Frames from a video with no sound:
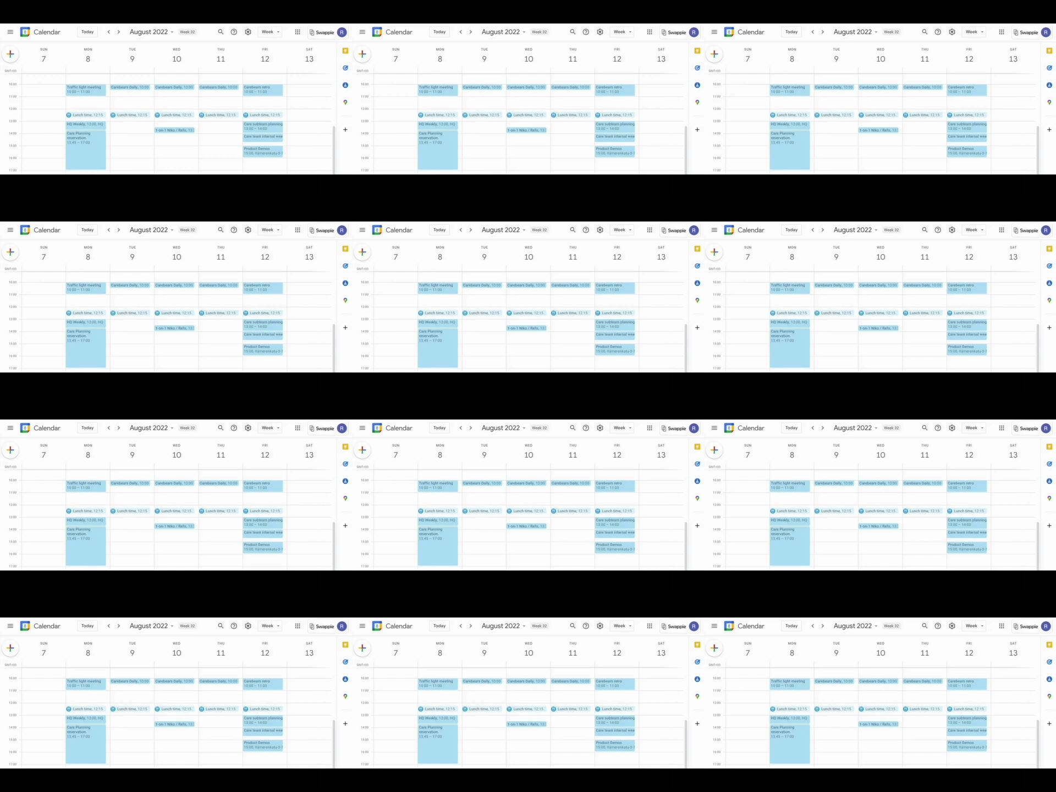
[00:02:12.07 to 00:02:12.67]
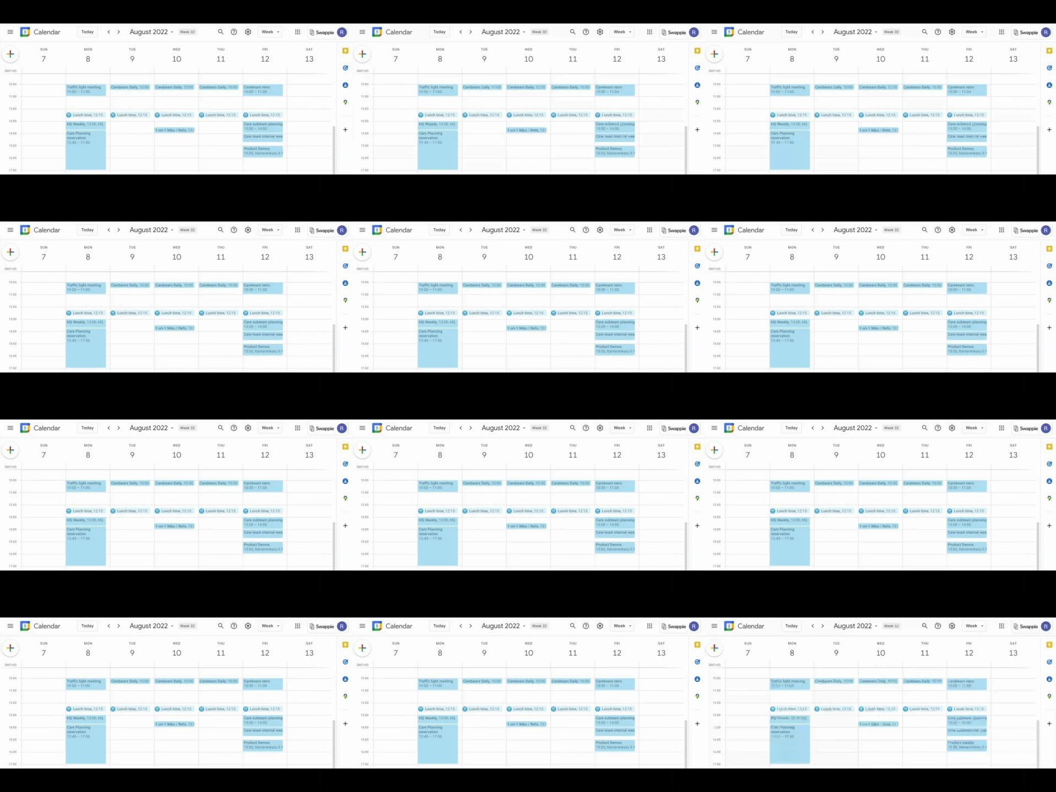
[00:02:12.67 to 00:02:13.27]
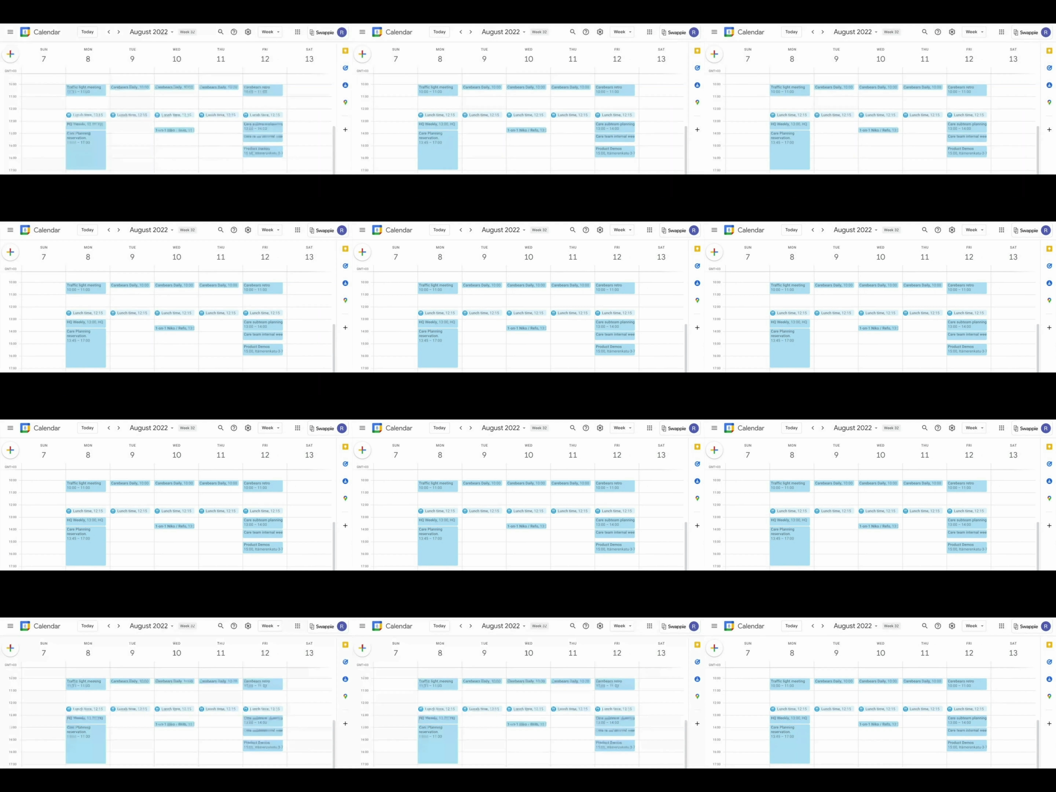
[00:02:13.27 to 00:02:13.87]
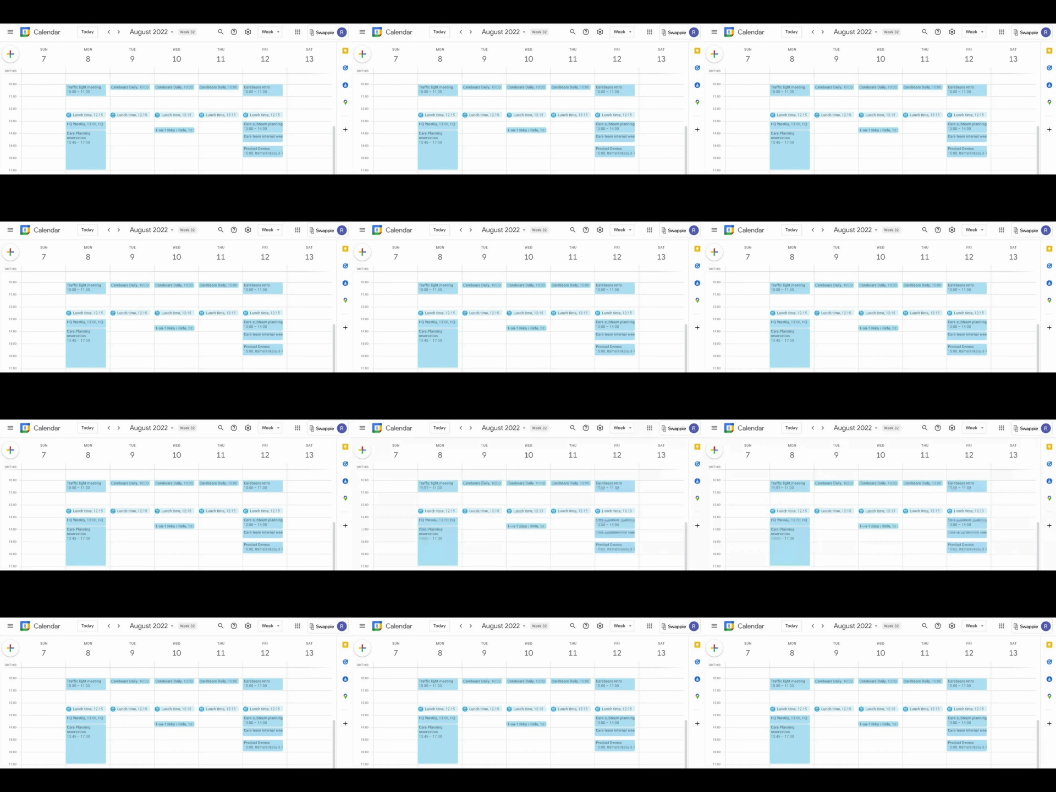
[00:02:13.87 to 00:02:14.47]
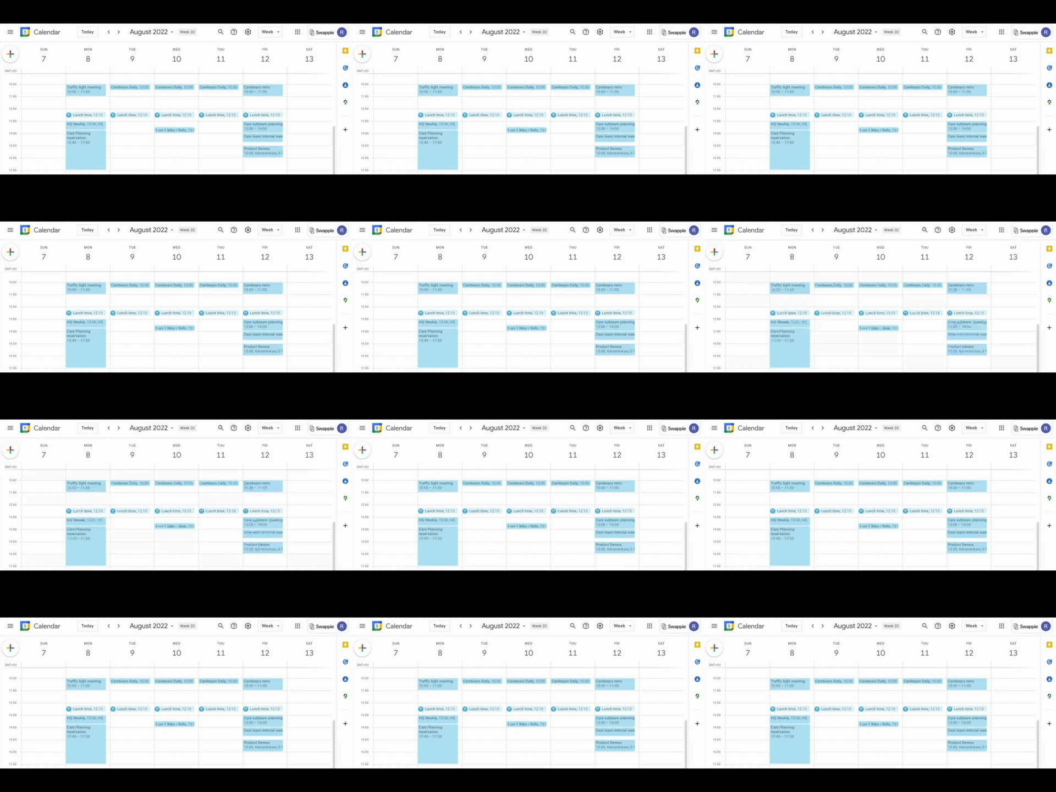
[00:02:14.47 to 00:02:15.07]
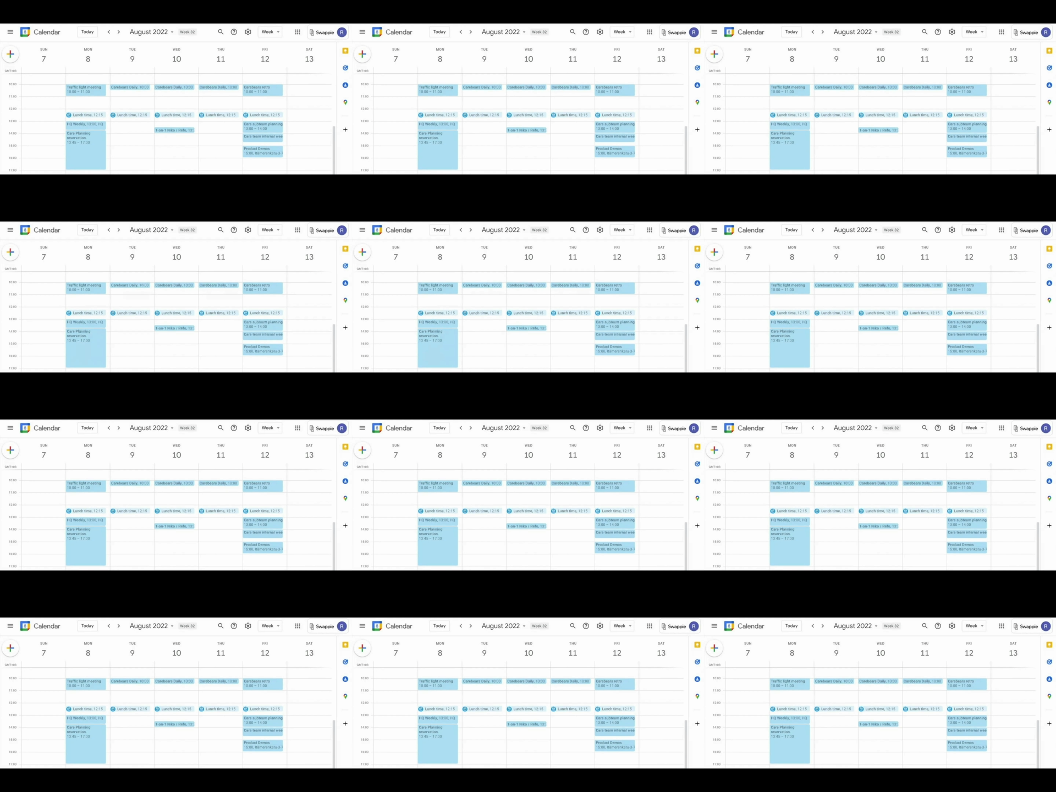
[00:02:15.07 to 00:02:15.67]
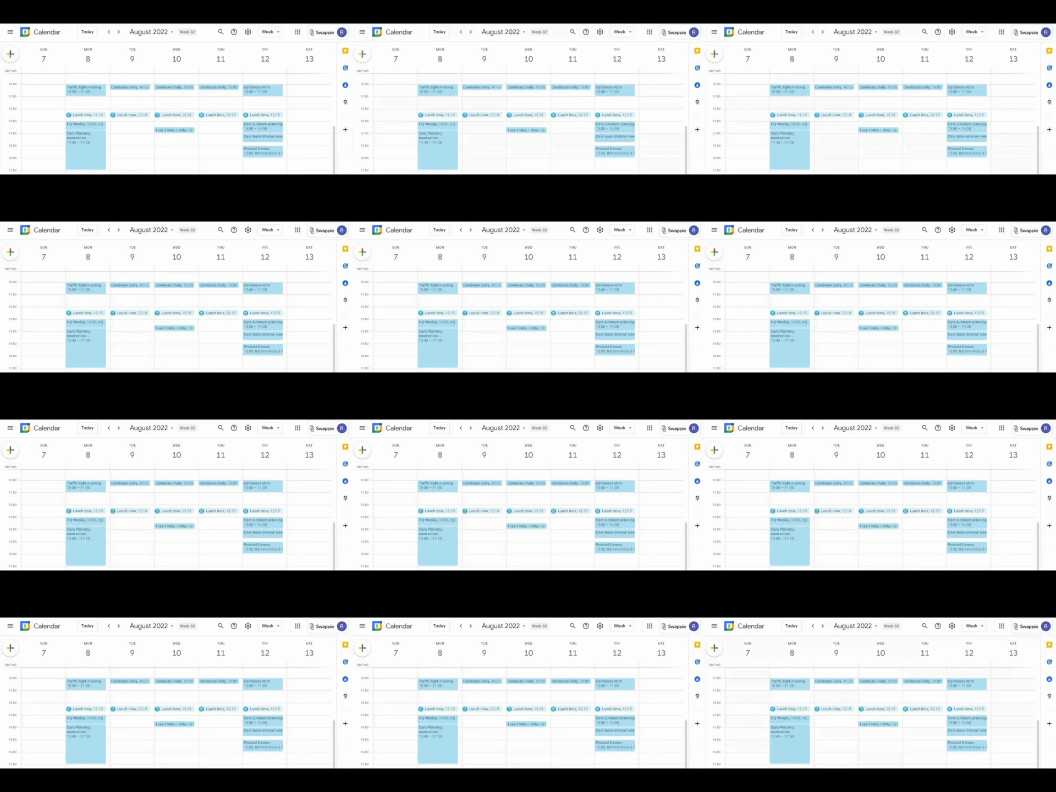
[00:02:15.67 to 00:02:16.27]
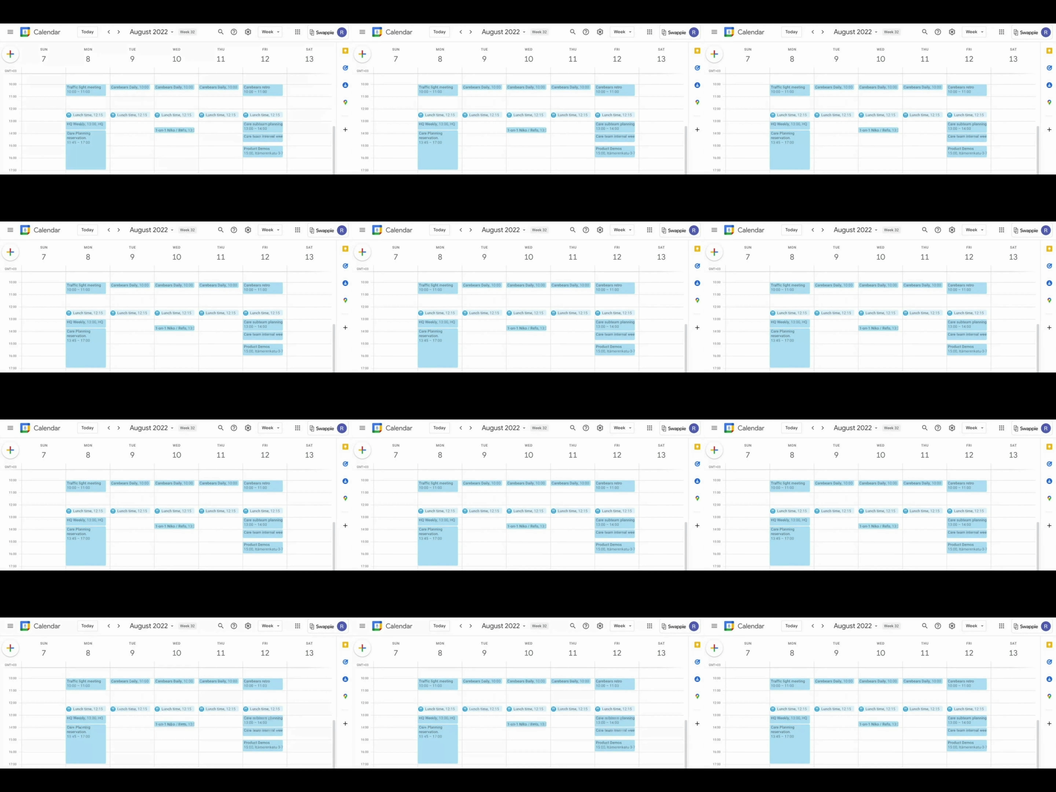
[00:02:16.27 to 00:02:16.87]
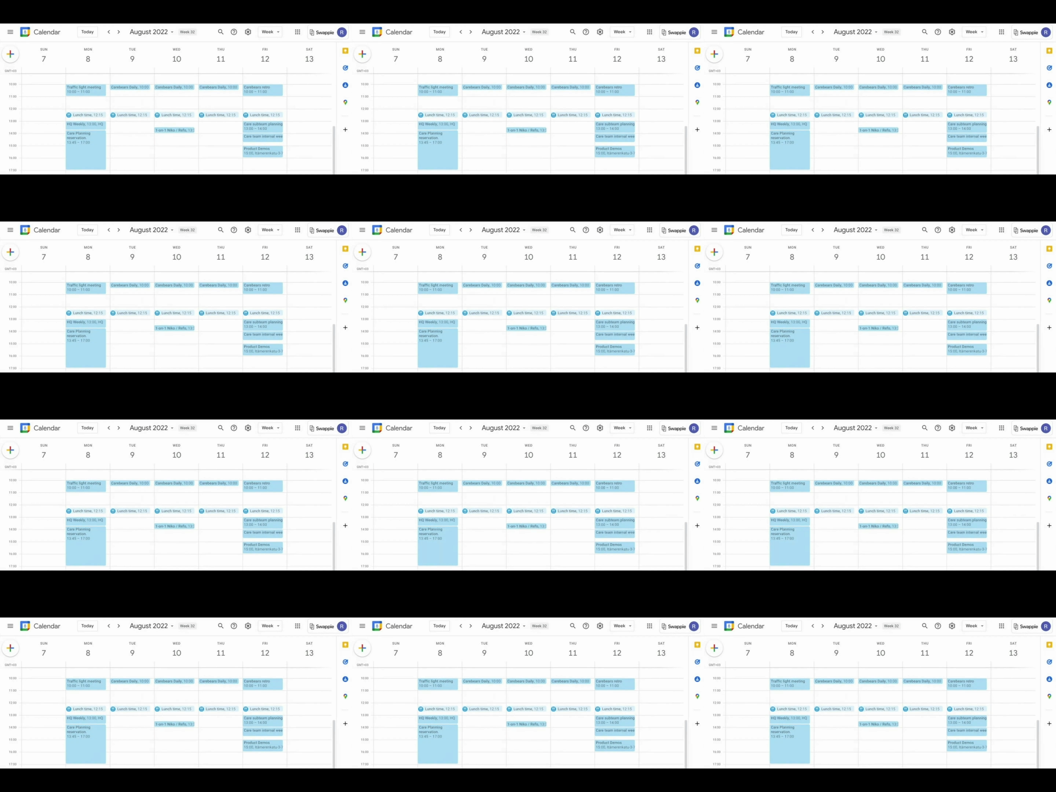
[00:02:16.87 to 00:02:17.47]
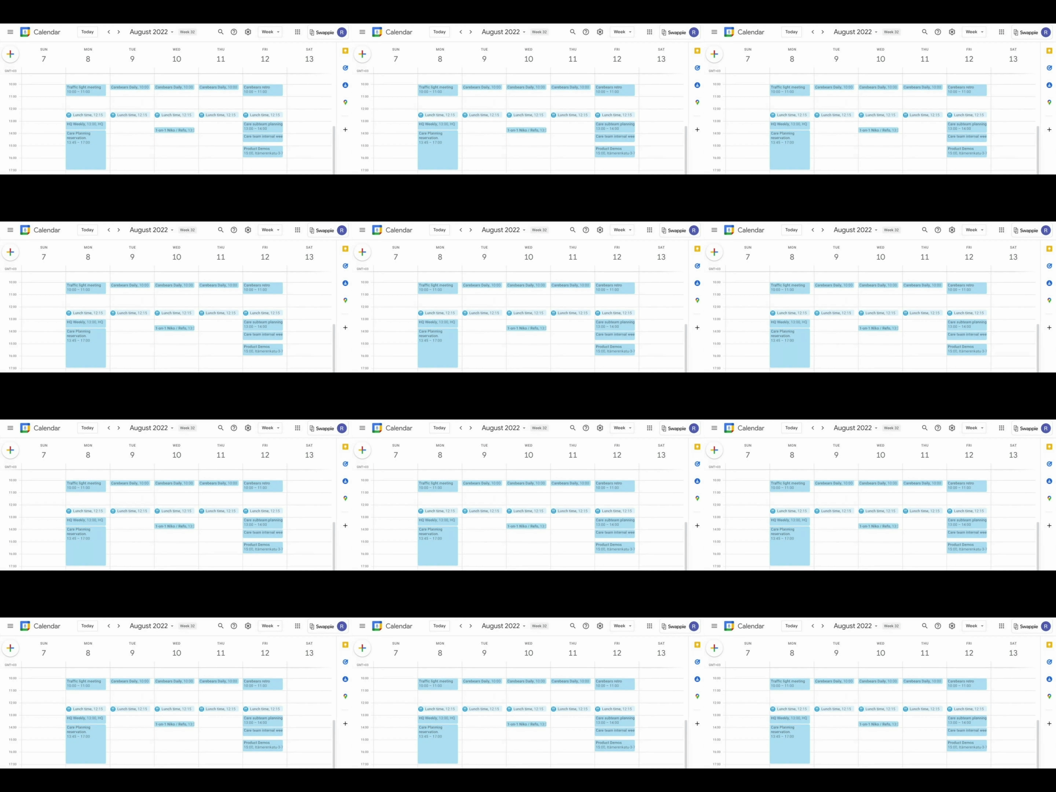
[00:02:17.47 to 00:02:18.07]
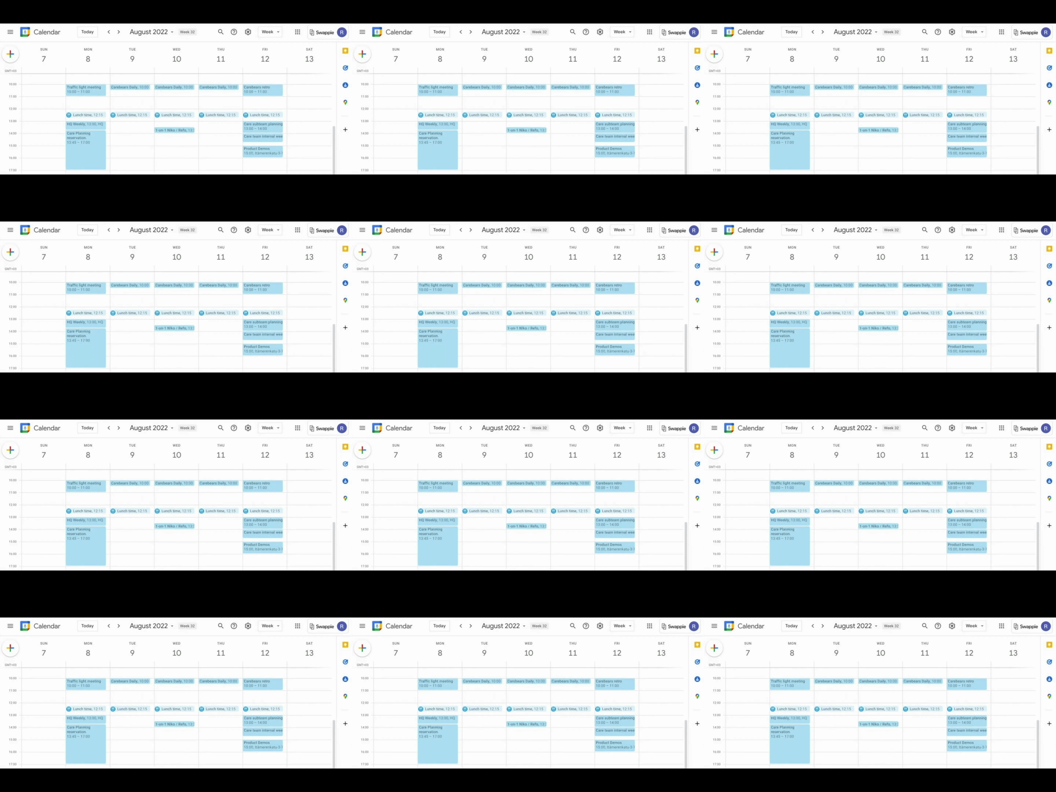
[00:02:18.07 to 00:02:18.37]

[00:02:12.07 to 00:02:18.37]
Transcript: No face is visible, so there are no lips to read.